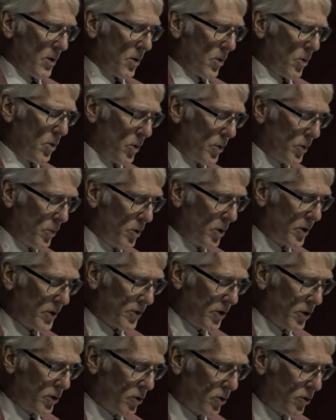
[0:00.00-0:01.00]
All the
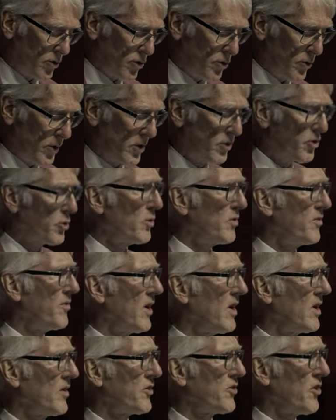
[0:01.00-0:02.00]
work that you're doing to
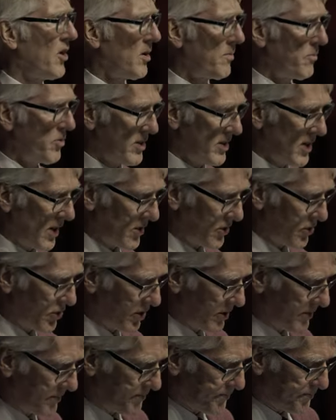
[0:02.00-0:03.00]
advance harm
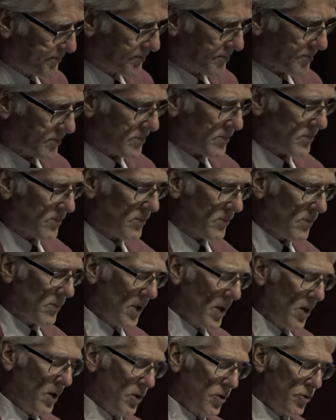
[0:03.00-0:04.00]
reduction,
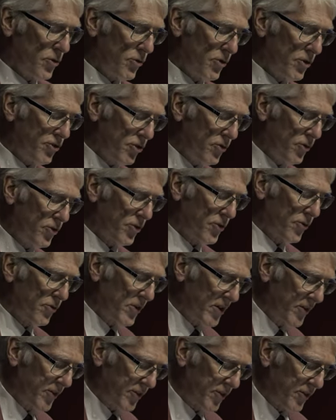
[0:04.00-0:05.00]
to reduce the
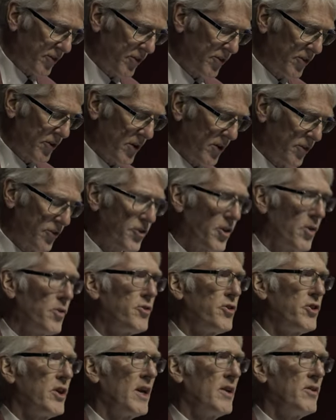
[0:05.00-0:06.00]
risks
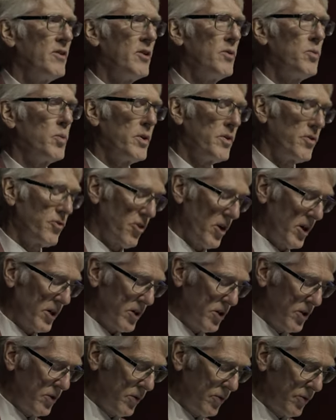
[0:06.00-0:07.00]
associated with
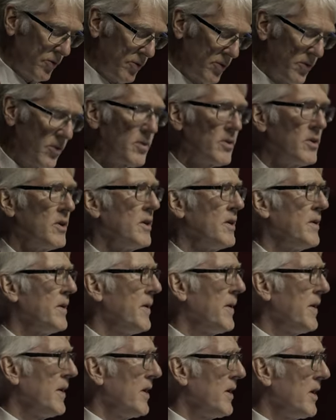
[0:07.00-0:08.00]
drug use,
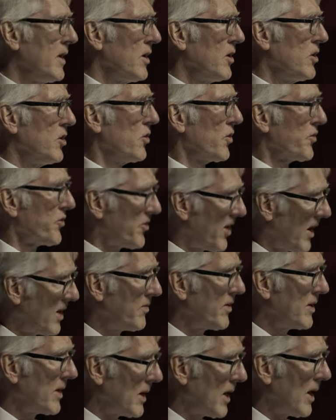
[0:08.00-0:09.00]
you're
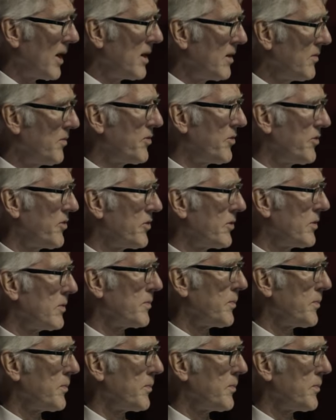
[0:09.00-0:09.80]
saving lives,